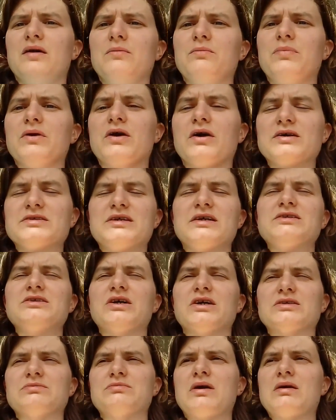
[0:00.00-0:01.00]
because it
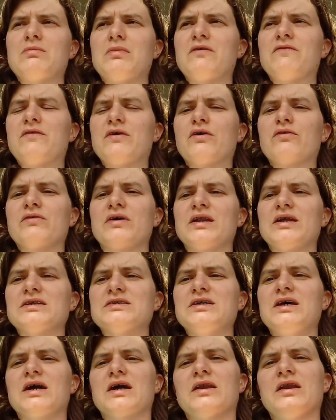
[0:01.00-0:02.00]
just made me feel really
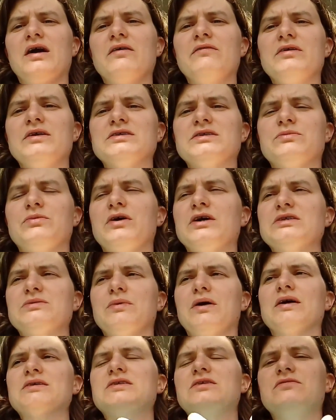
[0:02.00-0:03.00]
sick, and that really surprised me.
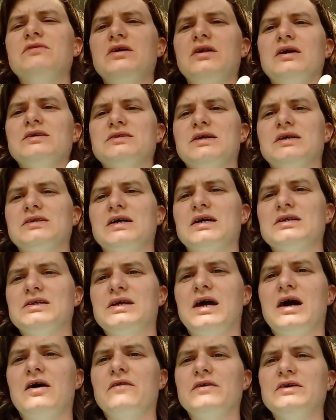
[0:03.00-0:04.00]
I didn't realise that's actually
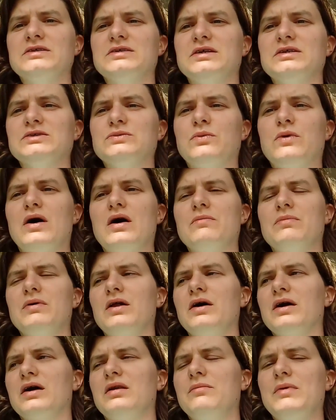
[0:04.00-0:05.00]
how these things work, but
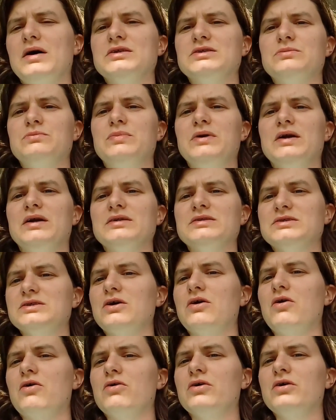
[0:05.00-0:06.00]
I can imagine being a
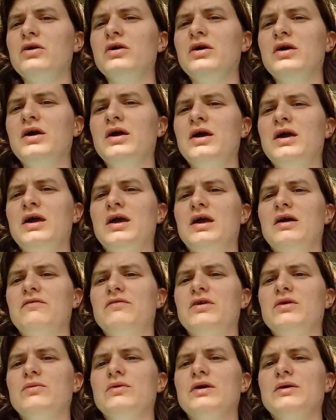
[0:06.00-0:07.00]
dog,
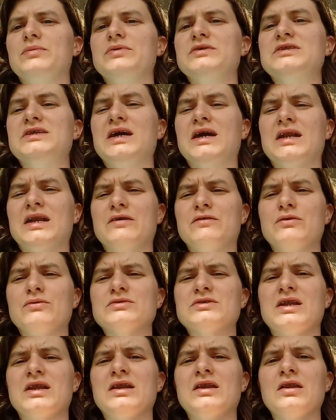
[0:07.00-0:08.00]
particularly if you were
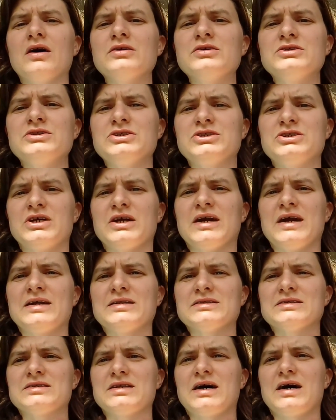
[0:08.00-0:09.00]
to lunge
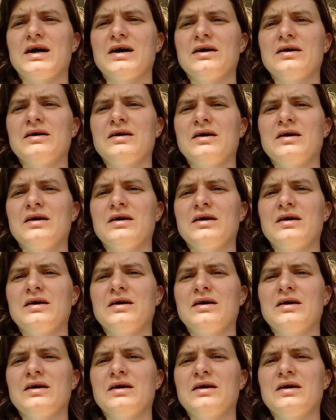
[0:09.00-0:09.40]
against that,